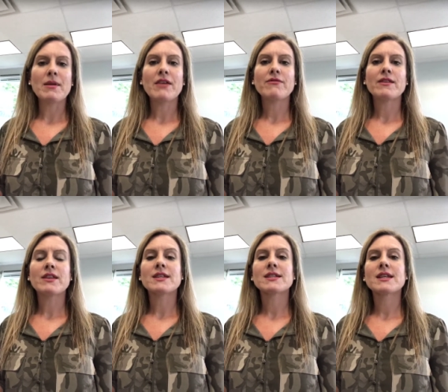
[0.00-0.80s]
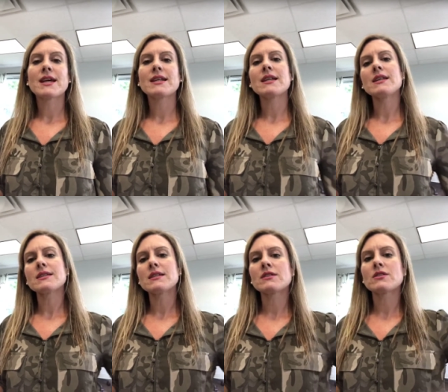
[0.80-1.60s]
If the sun
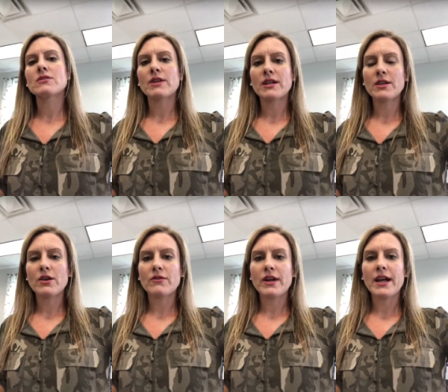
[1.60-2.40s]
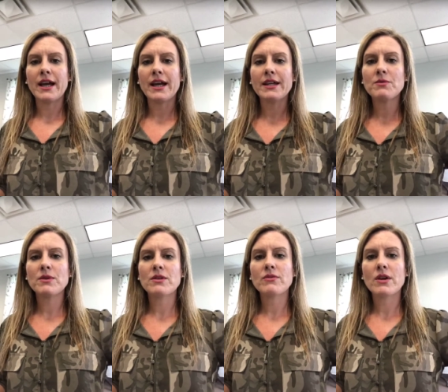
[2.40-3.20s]
isn't directly overhead,
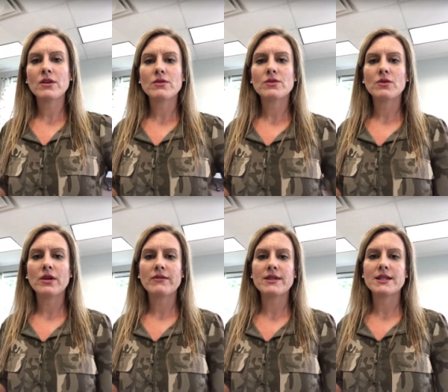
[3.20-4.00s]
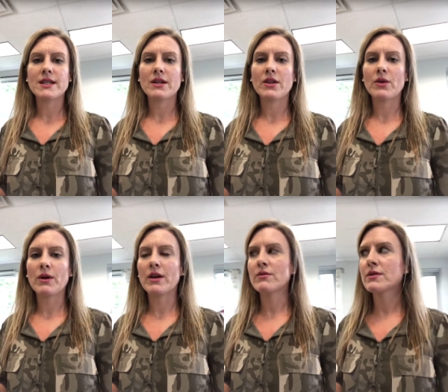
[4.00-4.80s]
when you've got your solar oven sitting on the
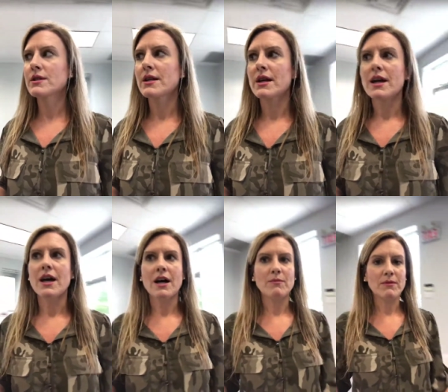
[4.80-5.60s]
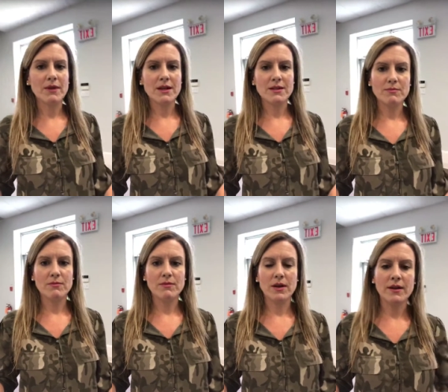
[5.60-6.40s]
ground, as
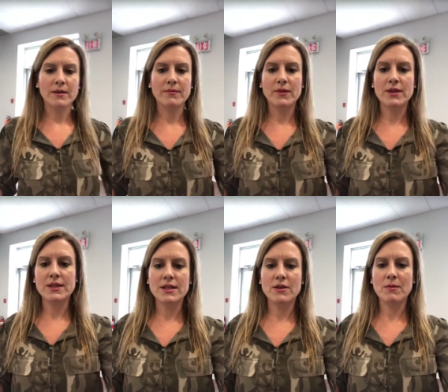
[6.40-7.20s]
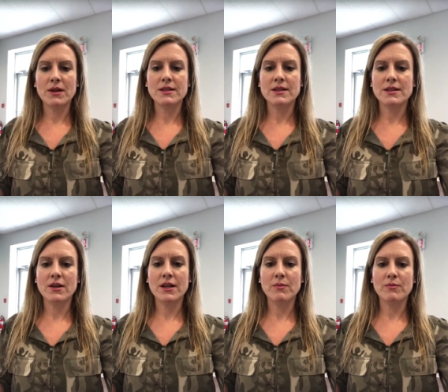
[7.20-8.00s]
you can see here, Marcus has
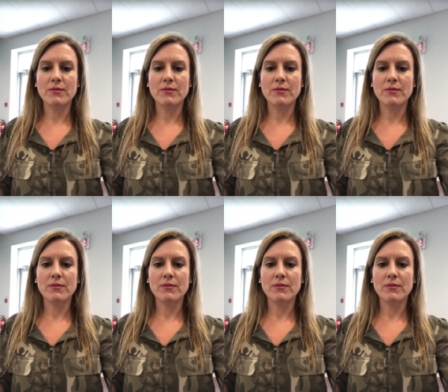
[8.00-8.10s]
got it